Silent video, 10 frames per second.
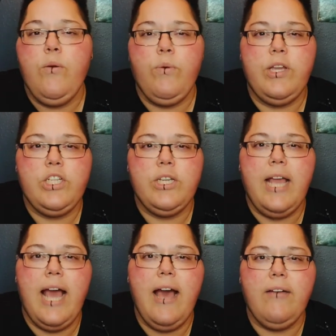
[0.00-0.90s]
We should
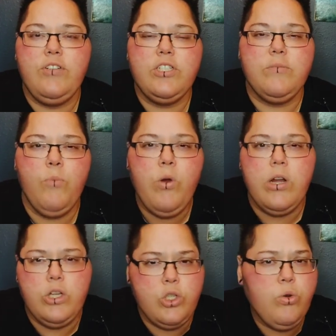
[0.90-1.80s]
have just more
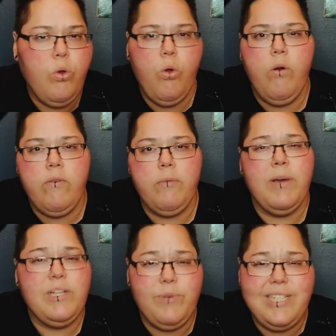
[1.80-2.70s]
control over the
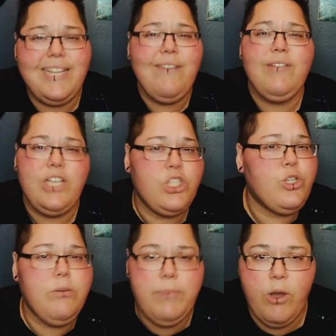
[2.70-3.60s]
budget. We definitely
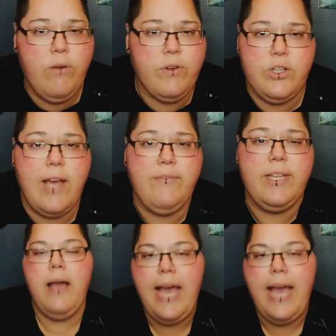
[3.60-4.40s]
shouldn't be overdrafting.